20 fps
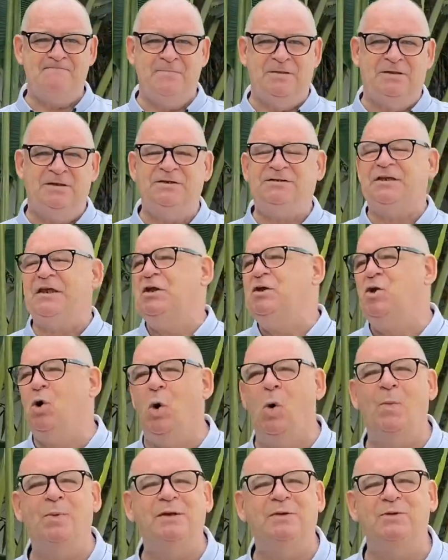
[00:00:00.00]
You say
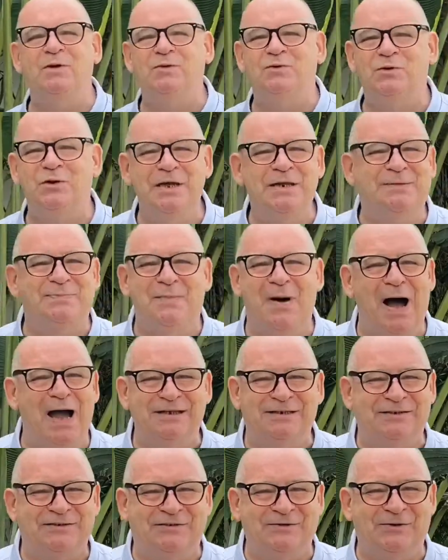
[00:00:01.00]
nobody would read my
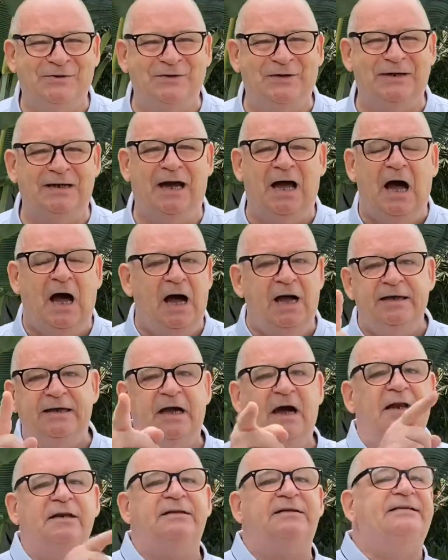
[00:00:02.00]
story. I
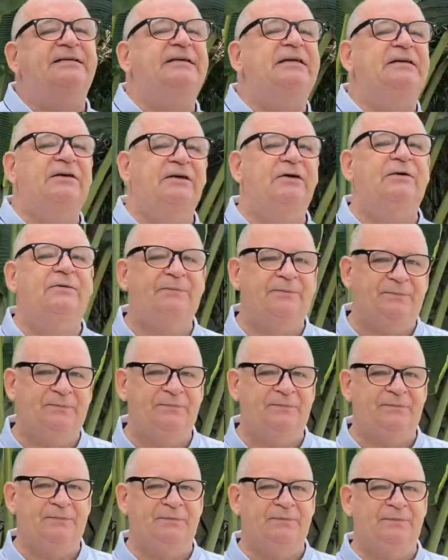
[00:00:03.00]
guarantee you,
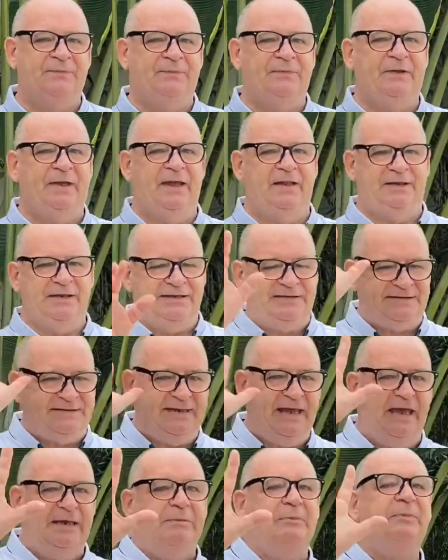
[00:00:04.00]
at least
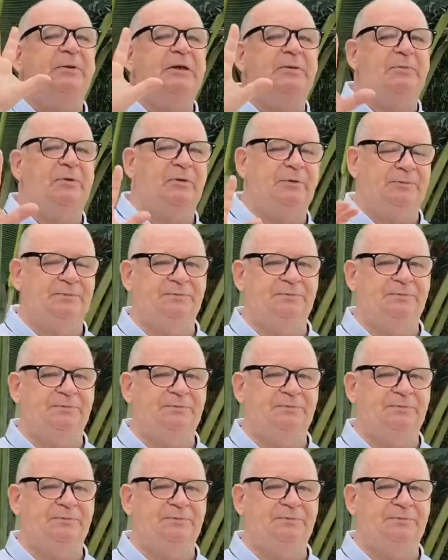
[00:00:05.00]
10 people